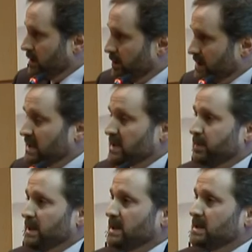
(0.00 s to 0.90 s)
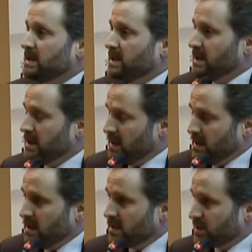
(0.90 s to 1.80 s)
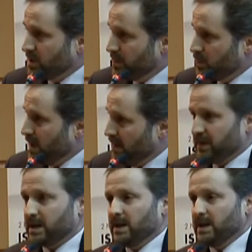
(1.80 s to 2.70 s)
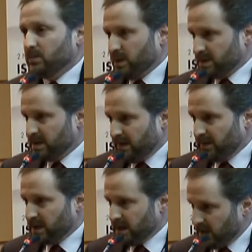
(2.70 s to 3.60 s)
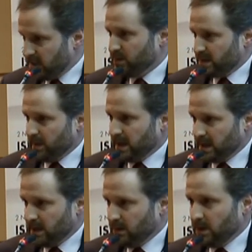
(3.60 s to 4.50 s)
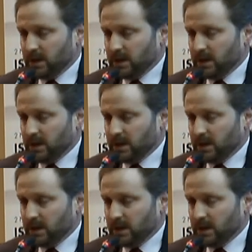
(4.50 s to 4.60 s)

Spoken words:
businessmen is in his trip to Africa, in Western Africa, as we speak now.